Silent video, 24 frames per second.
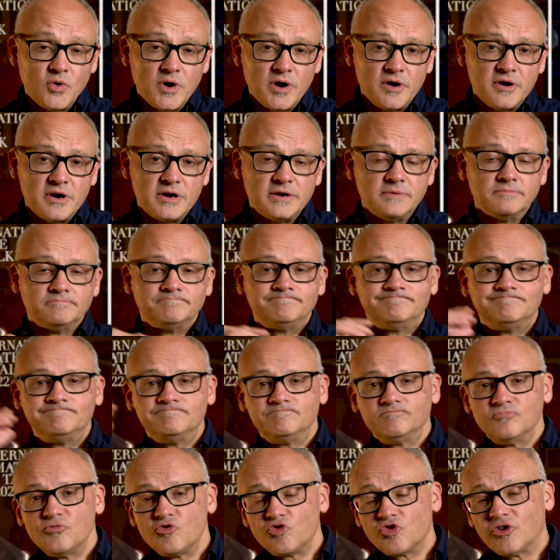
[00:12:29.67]
wear it?
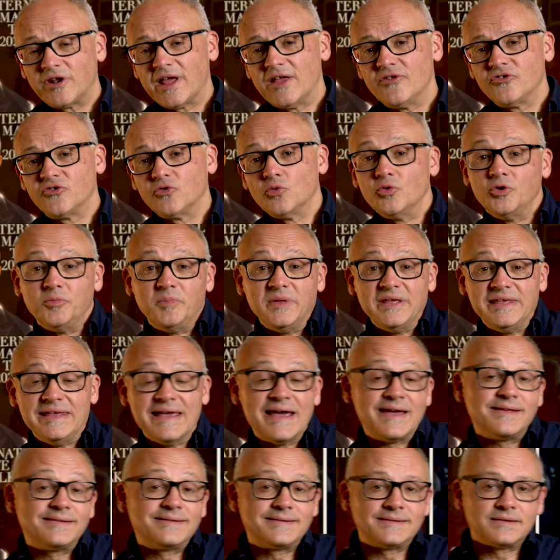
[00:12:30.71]
Short answer would be
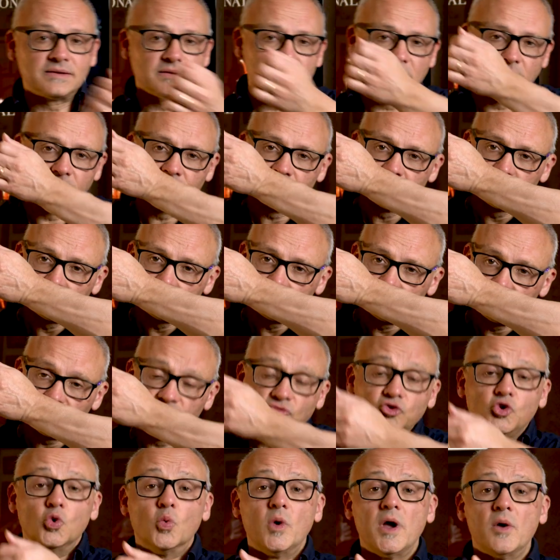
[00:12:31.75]
yes.
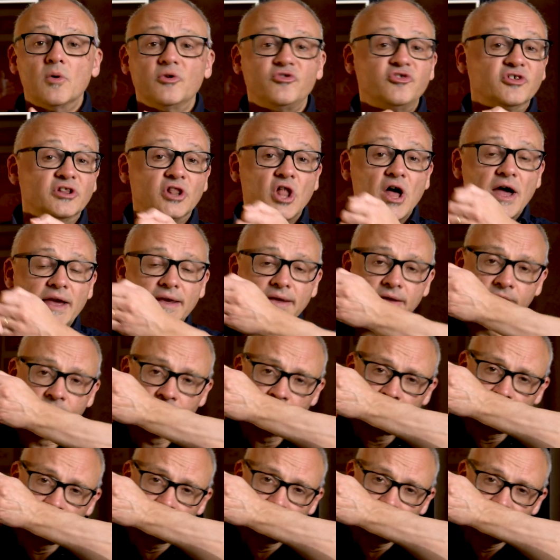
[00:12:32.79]
You wear what you like.
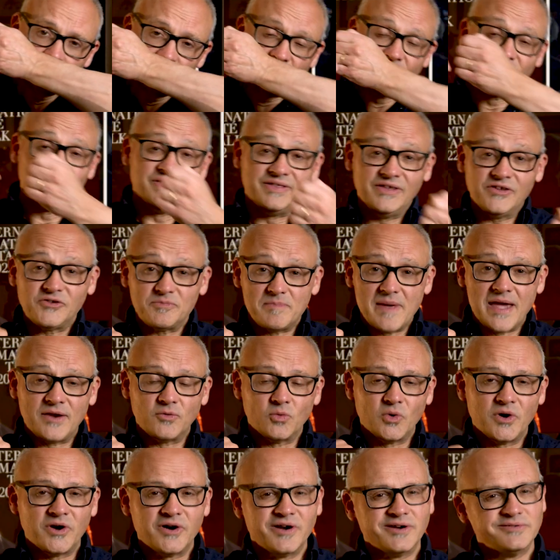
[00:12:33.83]
Could this
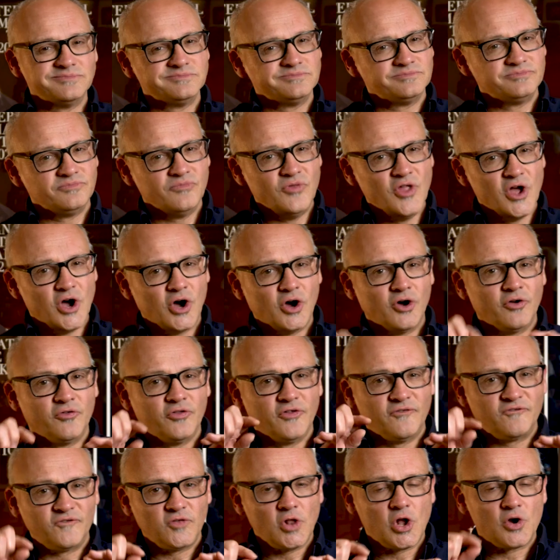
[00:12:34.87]
man wear it? No,
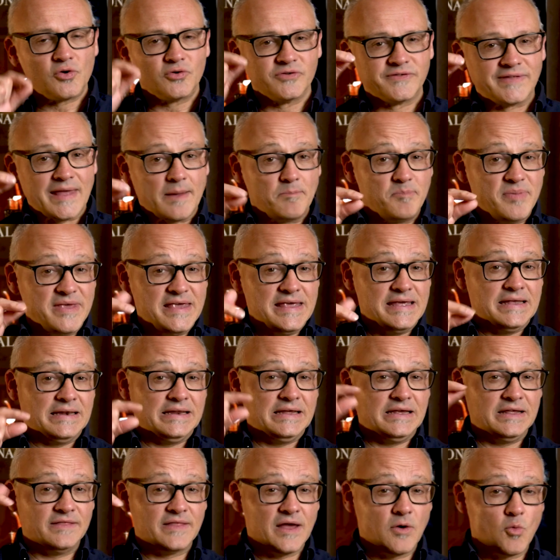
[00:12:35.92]
the florals, that
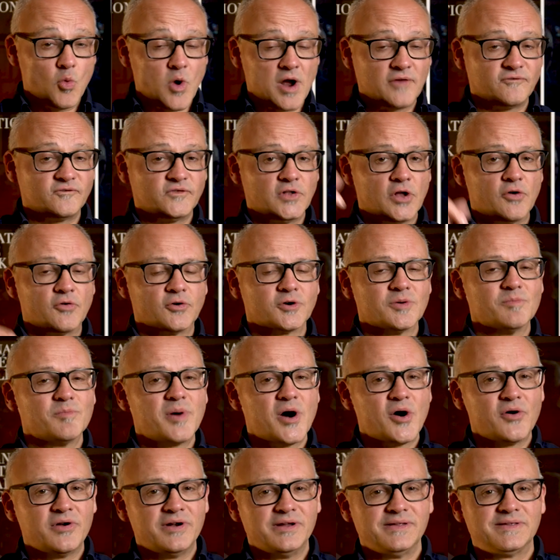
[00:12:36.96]
peony, that white floral
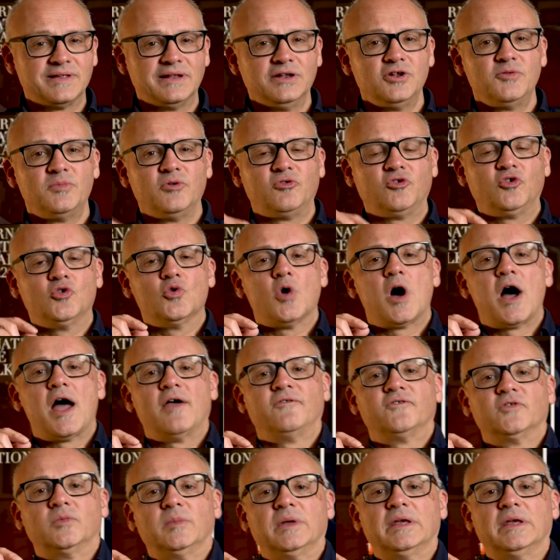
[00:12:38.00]
component, it's a little bit too high for